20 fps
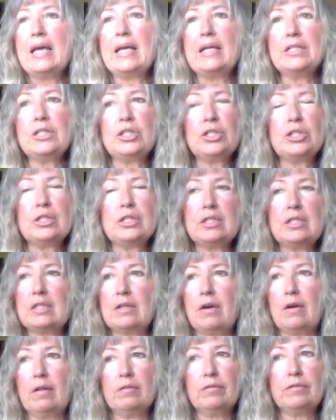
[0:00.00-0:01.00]
it's just
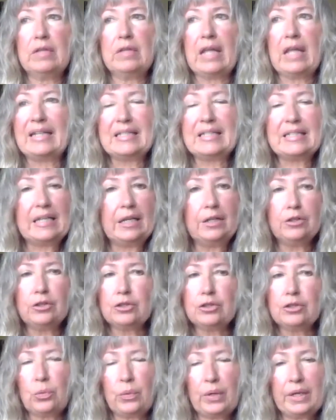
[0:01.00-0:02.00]
19
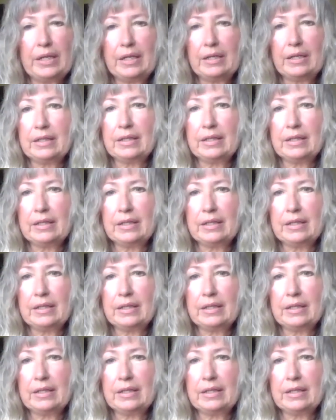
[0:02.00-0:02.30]
or 20